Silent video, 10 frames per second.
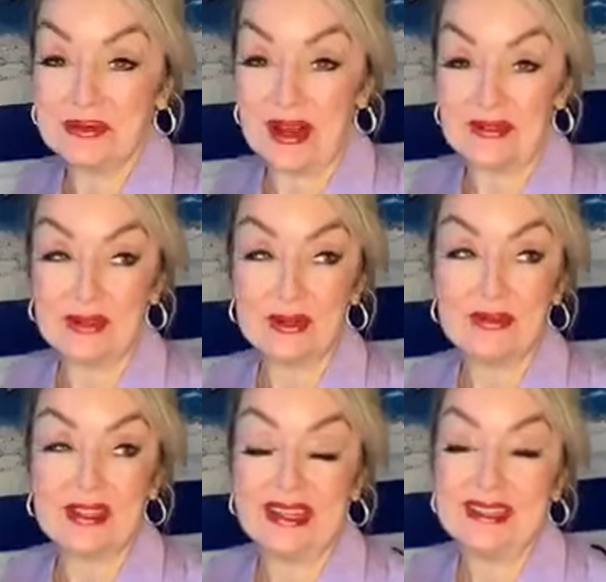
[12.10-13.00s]

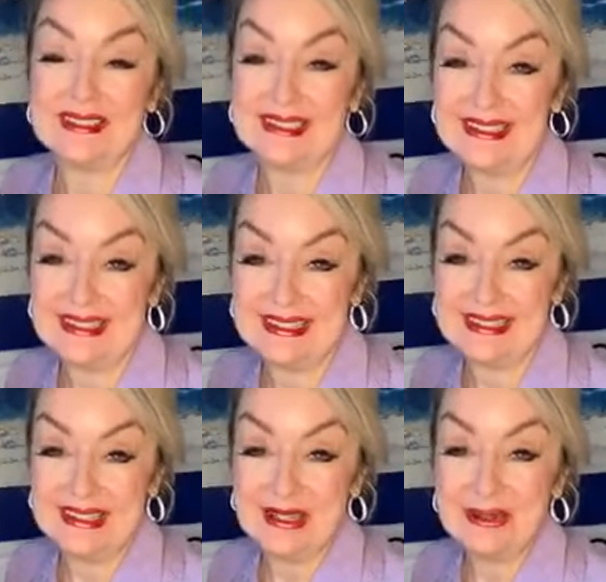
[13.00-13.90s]
Proverbs
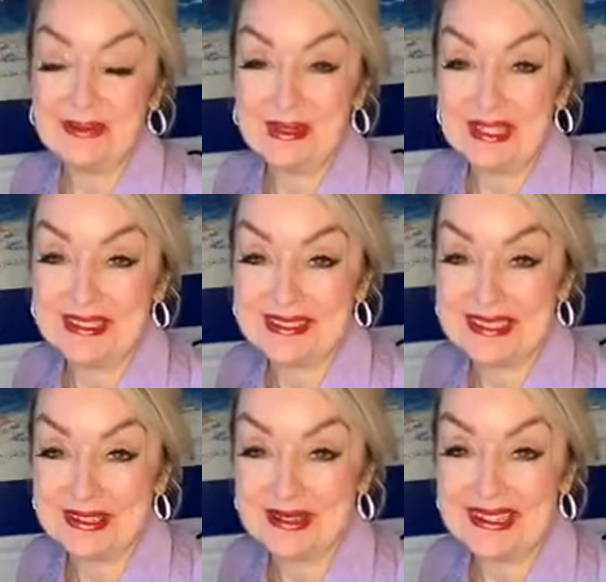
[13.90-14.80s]
18. We've been in a
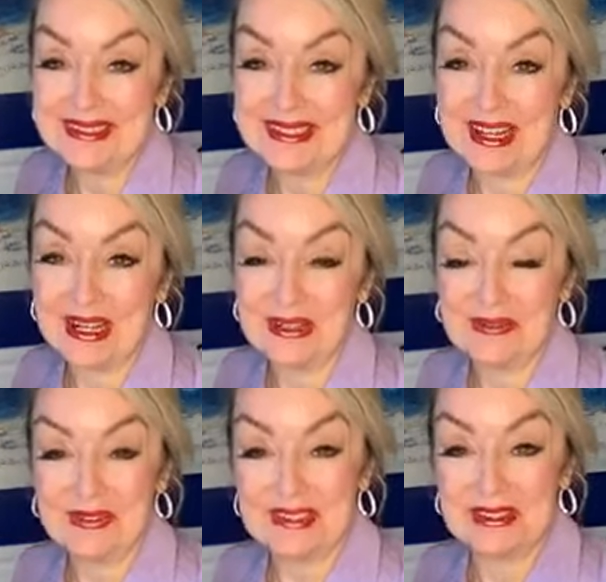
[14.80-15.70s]
series
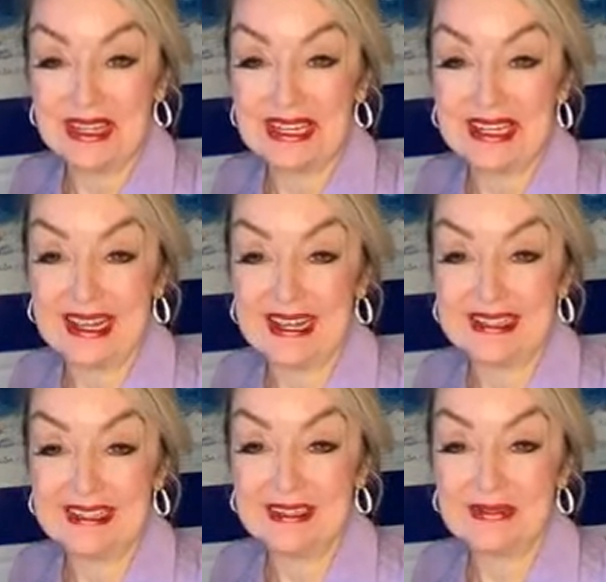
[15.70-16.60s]
of looking
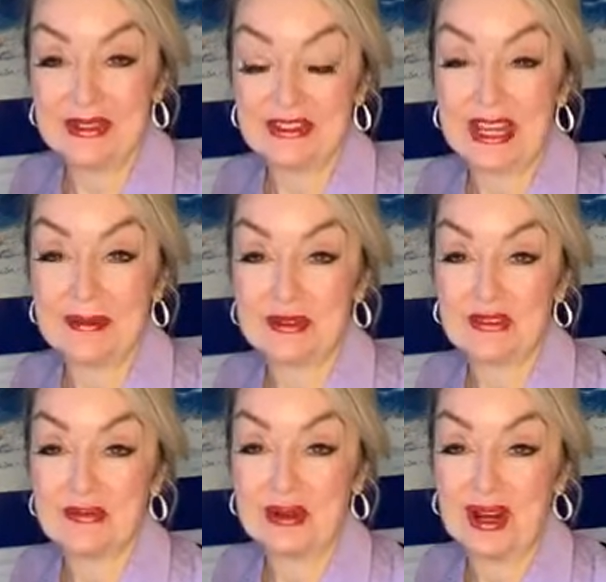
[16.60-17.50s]
at a different
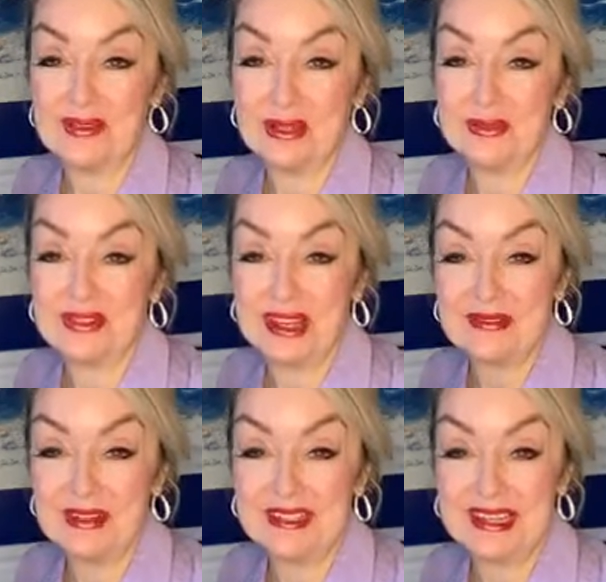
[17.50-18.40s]
chapter of Proverbs
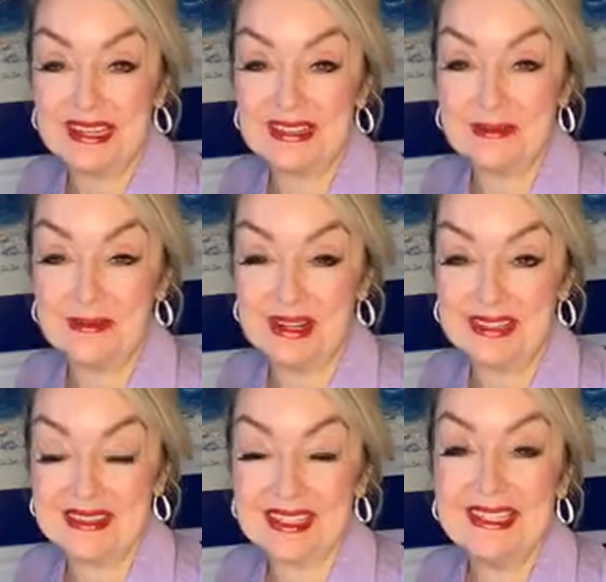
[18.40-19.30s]
every day of the
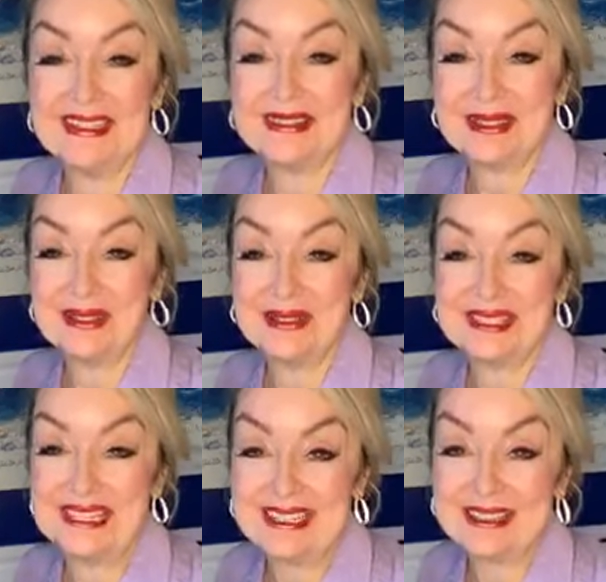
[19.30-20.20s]
month. So
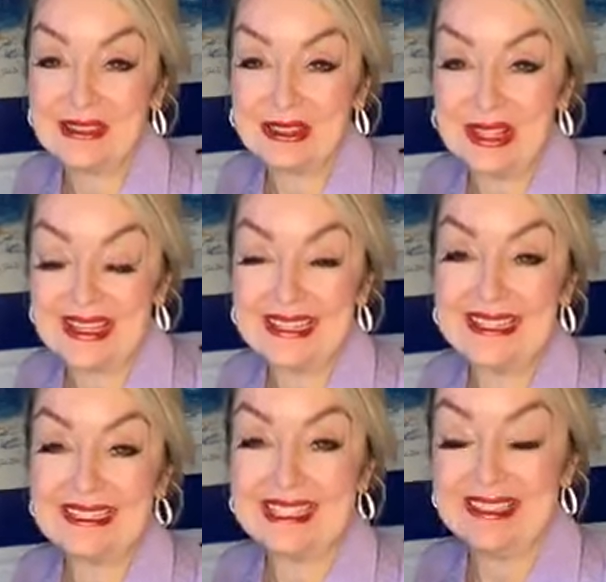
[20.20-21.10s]
today is July
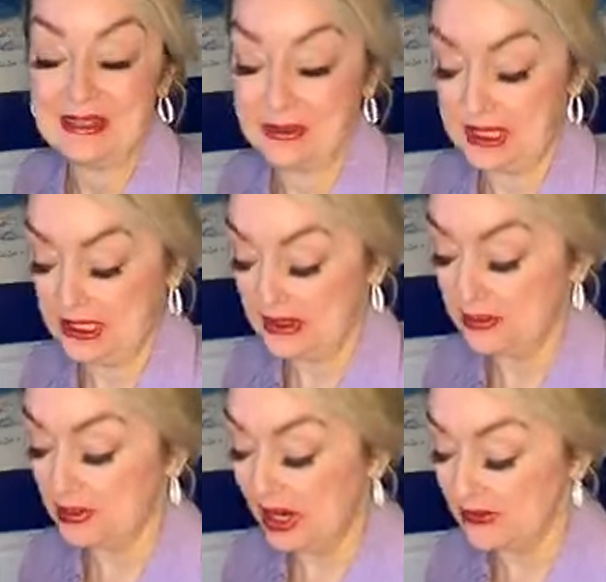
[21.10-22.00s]
18th, so we're going to
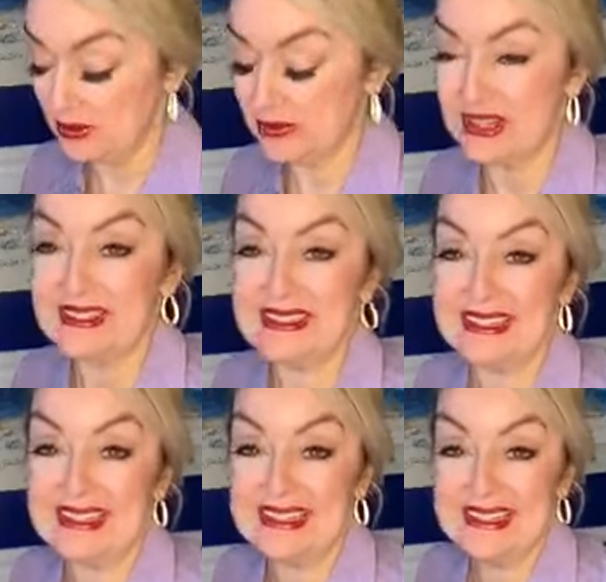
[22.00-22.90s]
look at Proverbs
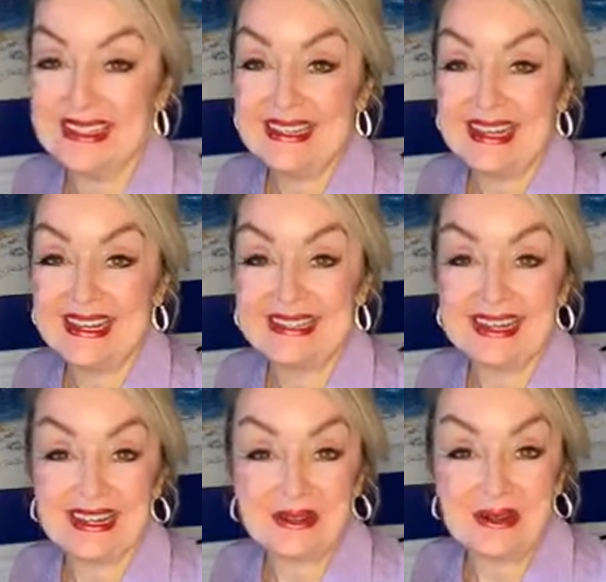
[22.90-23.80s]
18.
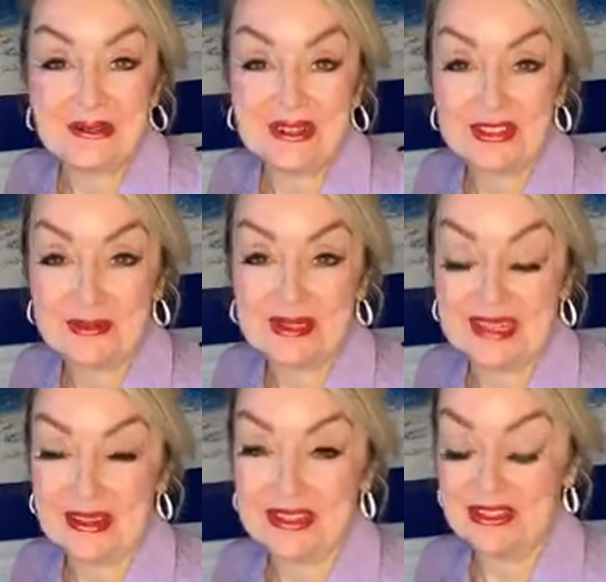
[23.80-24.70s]
And I don't know what
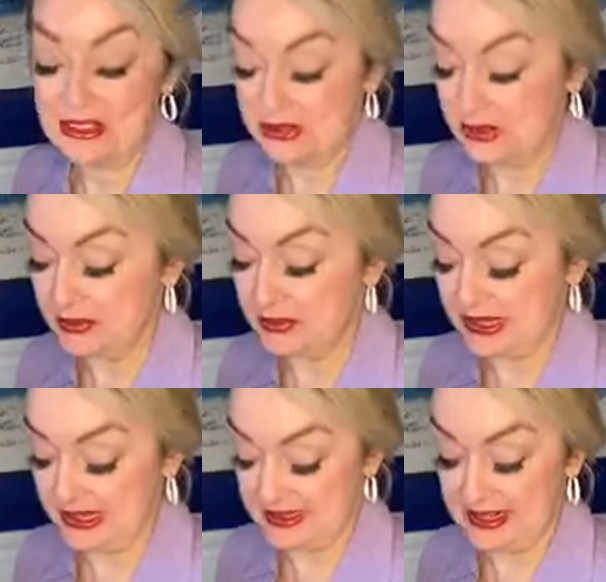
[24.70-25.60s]
jumped out at you,
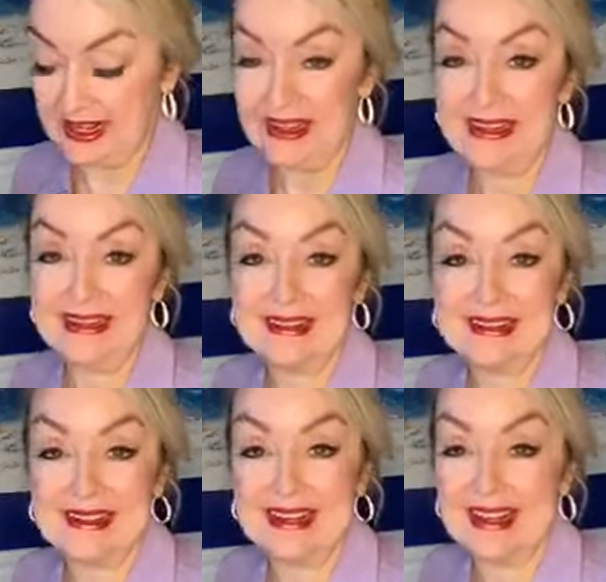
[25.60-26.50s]
but I
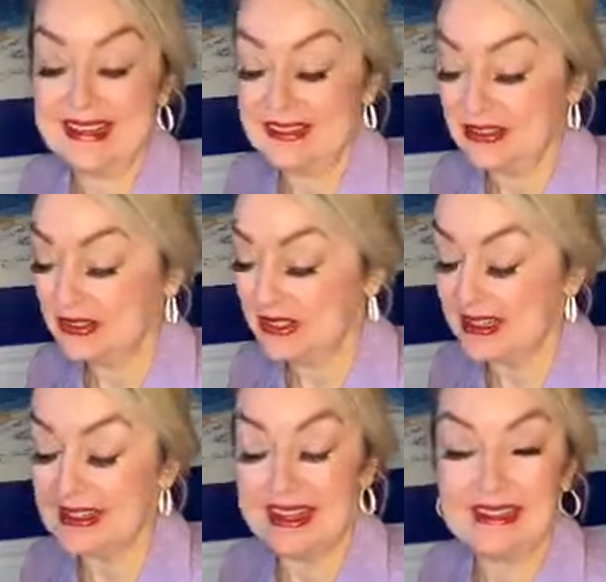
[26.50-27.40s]
I
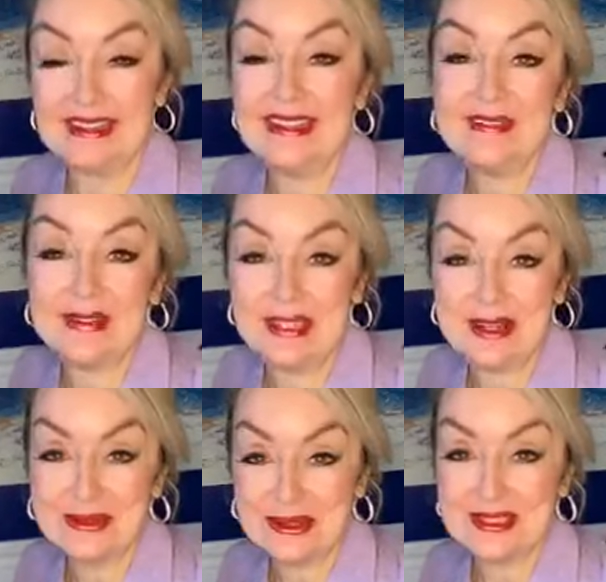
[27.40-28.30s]
just I didn't even
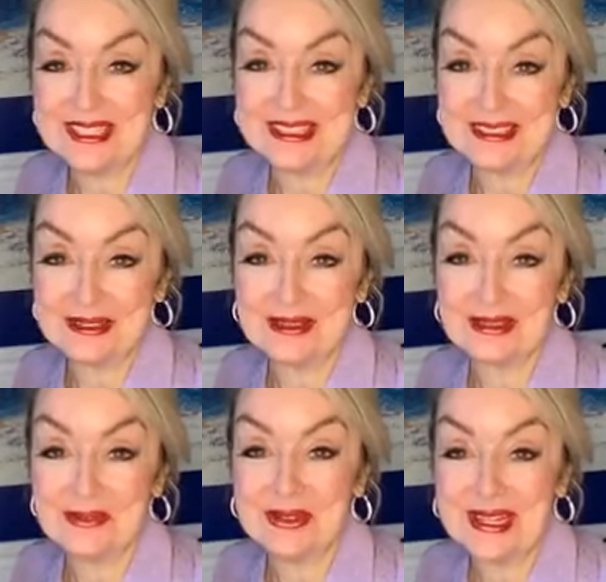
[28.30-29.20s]
know really until
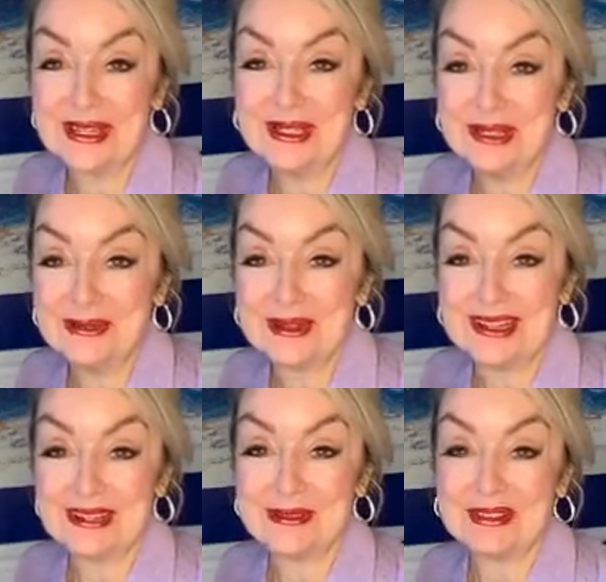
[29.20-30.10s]
this morning
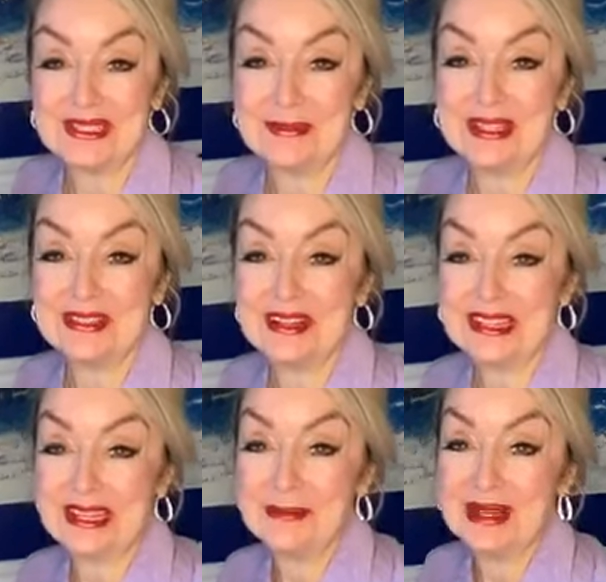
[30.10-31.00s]
what I was going to be
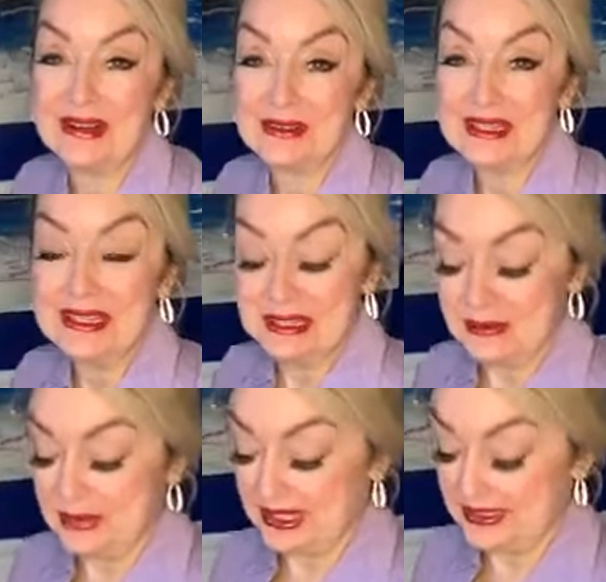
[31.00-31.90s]
talking about.
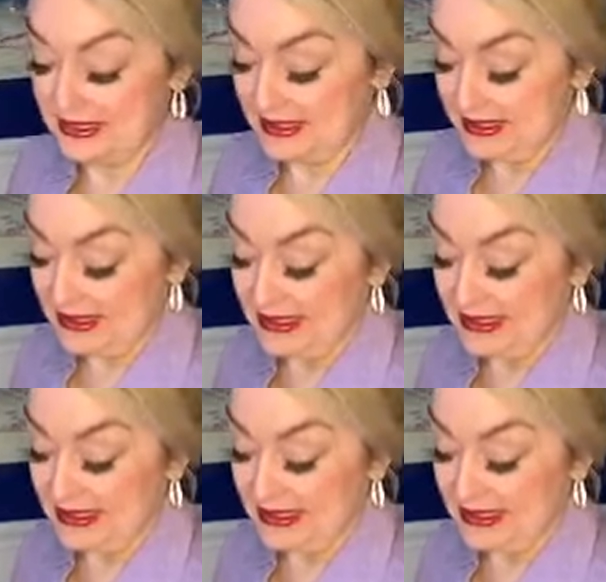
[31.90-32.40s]
But